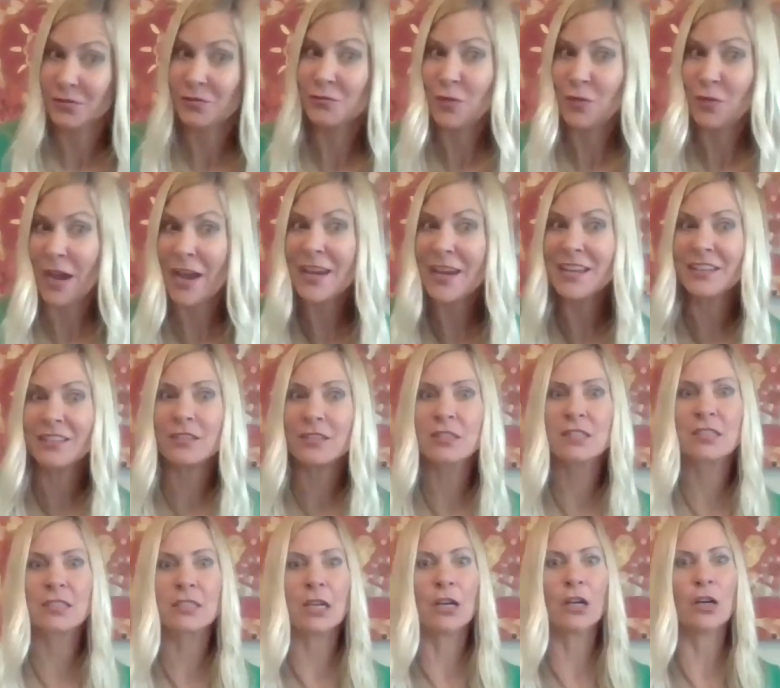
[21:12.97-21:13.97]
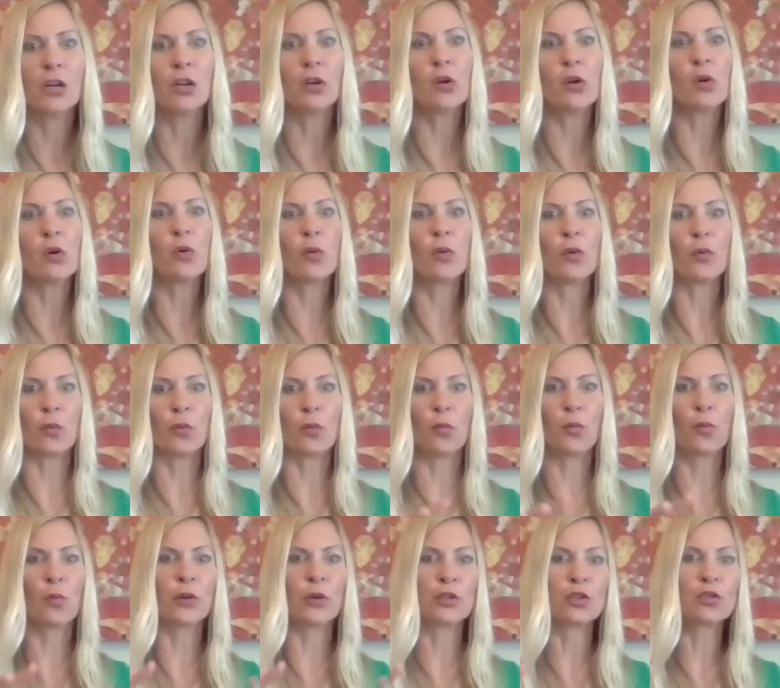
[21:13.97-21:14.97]
Right? So
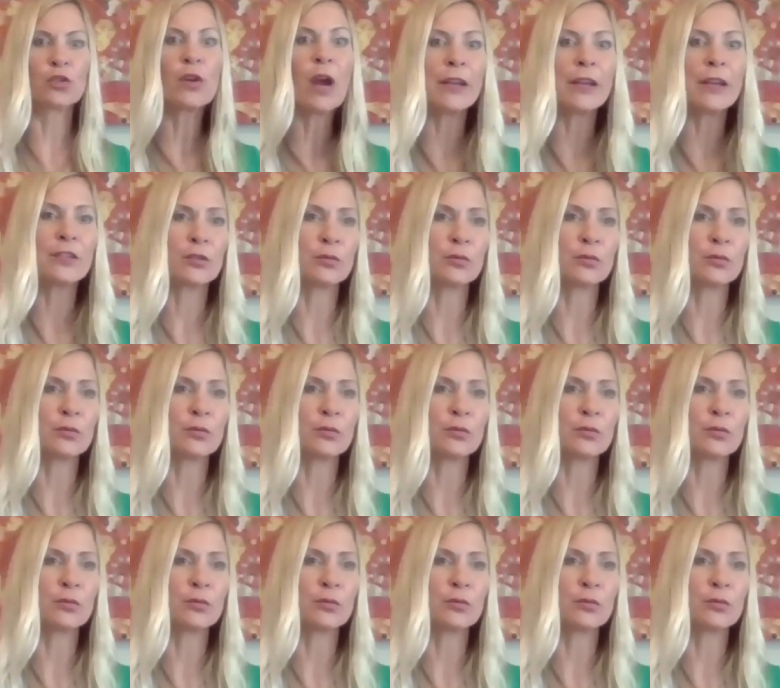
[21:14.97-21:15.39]
we're trying